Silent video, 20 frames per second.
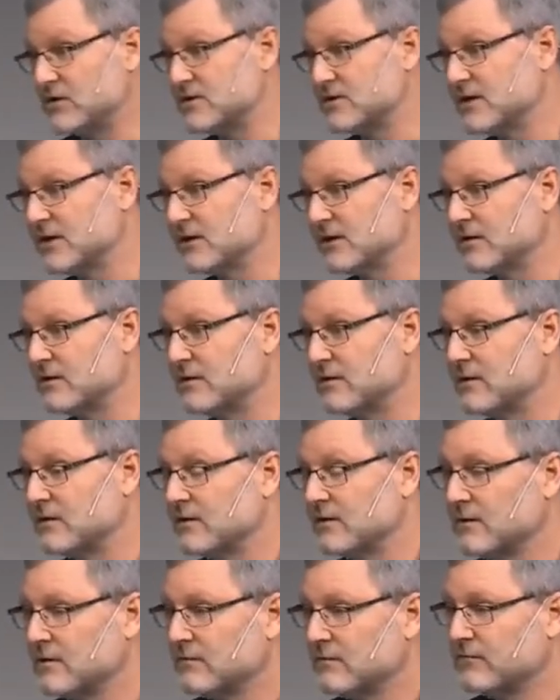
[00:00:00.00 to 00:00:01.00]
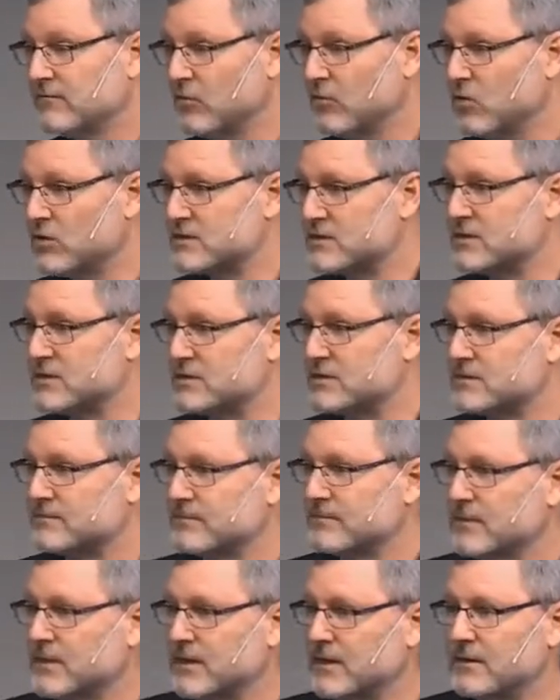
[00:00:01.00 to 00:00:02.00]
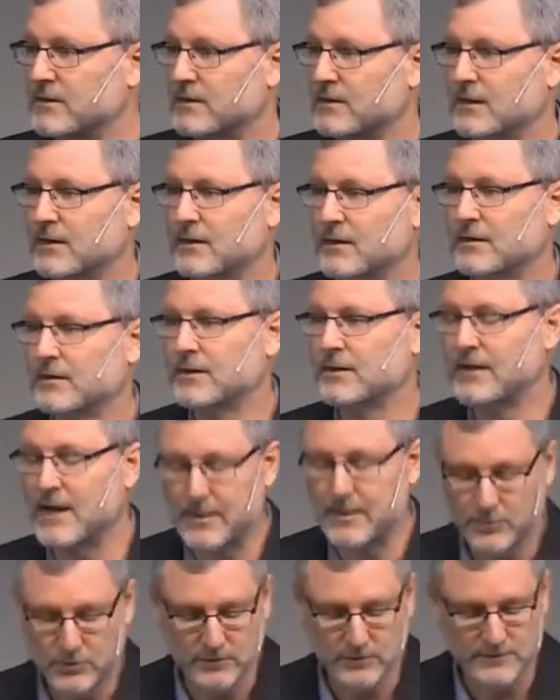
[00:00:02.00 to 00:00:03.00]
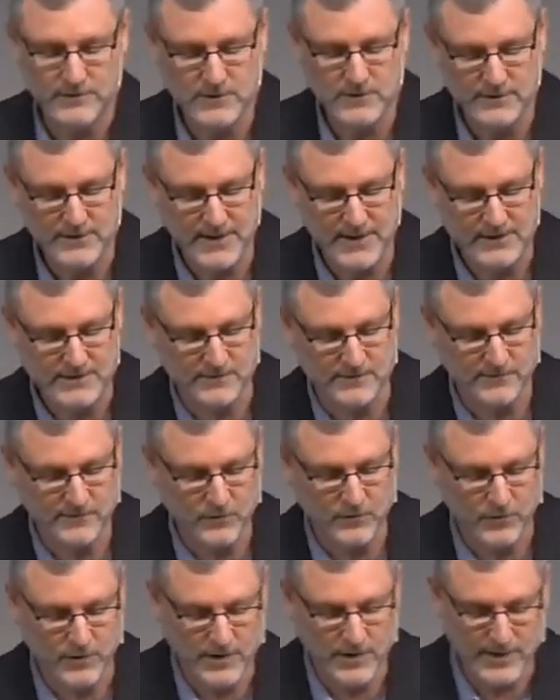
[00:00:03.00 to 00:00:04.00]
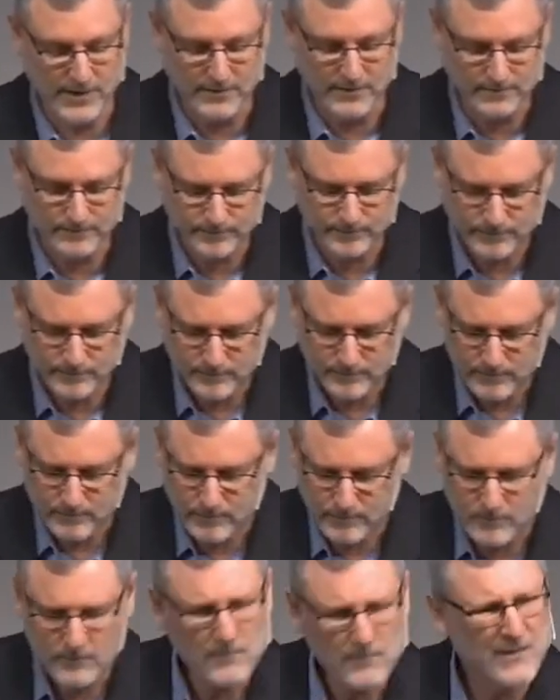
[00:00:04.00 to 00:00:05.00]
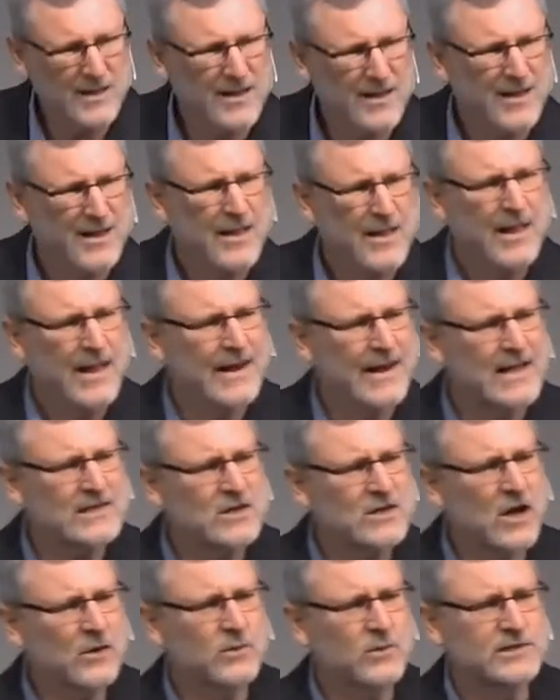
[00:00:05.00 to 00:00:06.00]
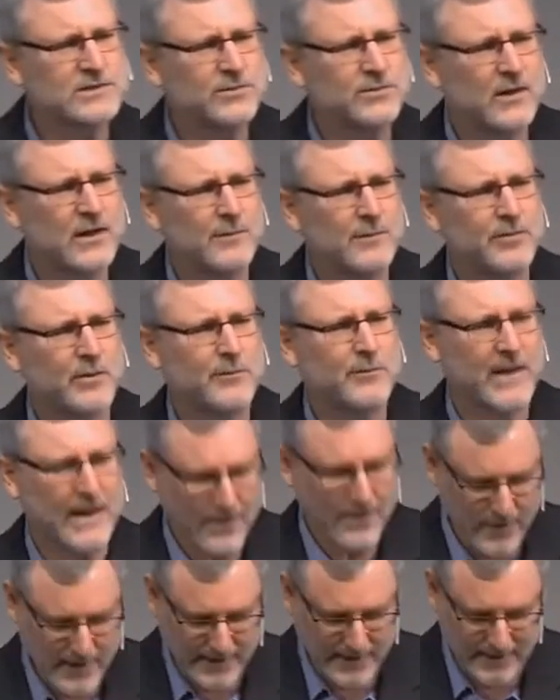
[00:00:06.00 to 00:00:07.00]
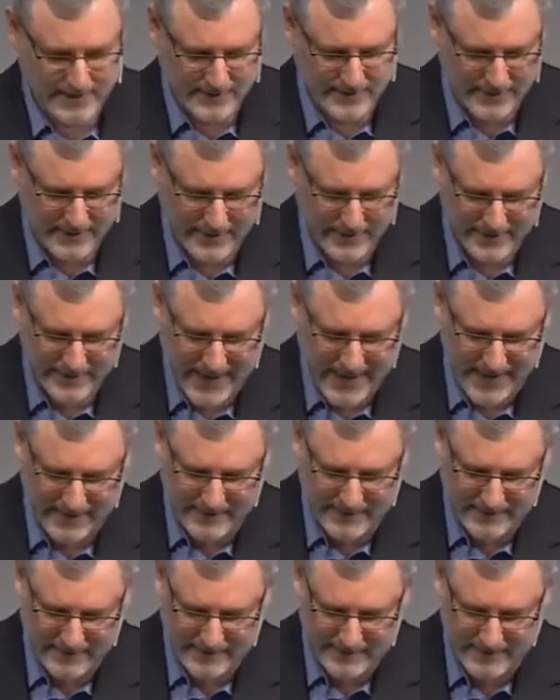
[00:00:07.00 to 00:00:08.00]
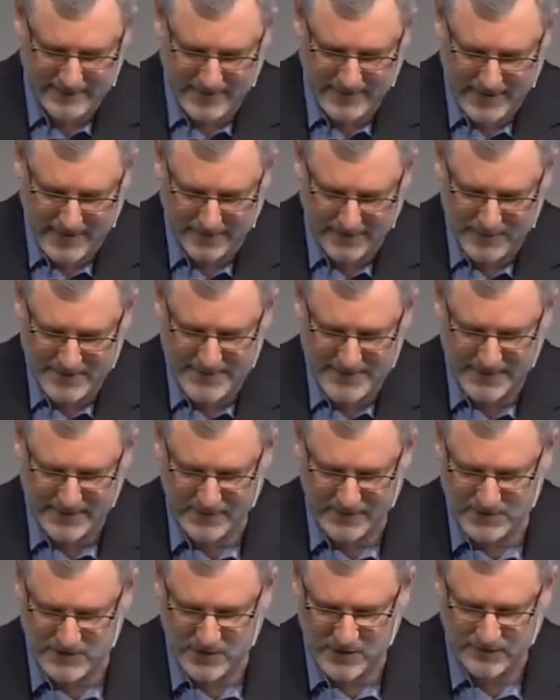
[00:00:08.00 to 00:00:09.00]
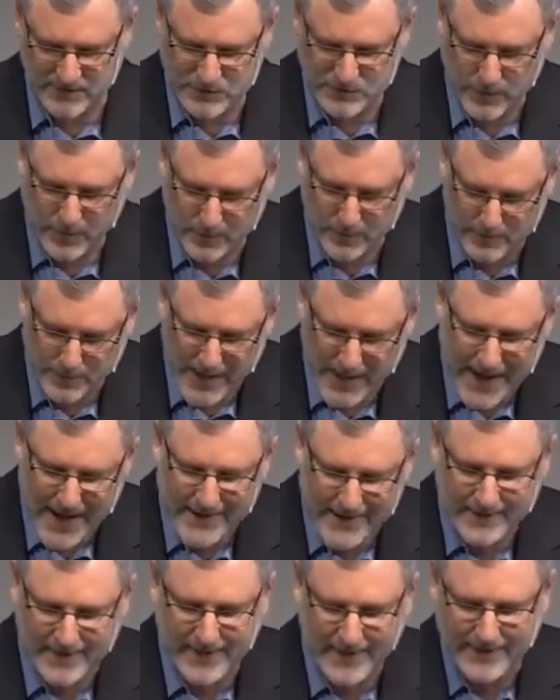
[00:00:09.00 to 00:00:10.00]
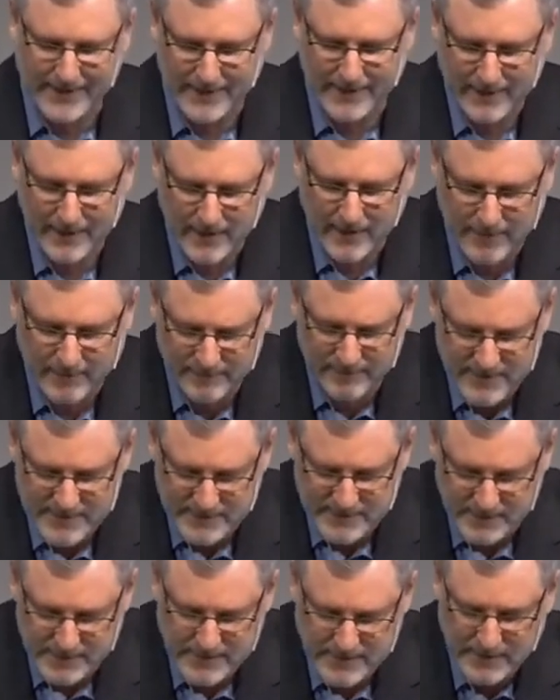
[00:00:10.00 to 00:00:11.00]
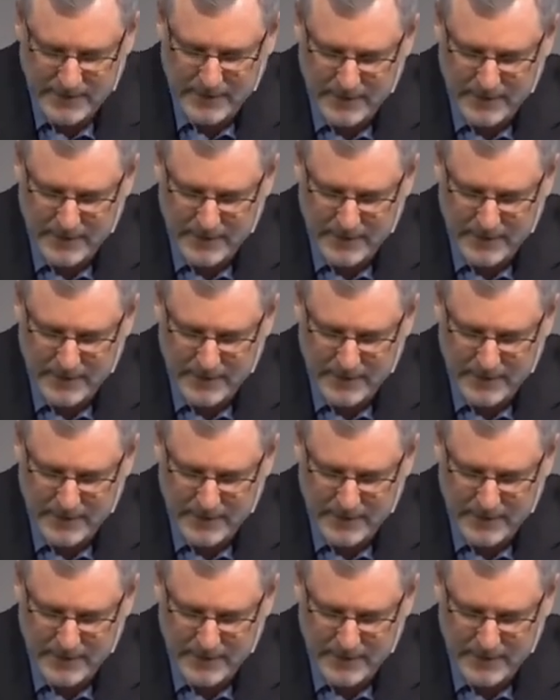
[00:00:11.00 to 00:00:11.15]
Zealand forces in April of 2014. And as I was preparing that particular service, we were paid a visit,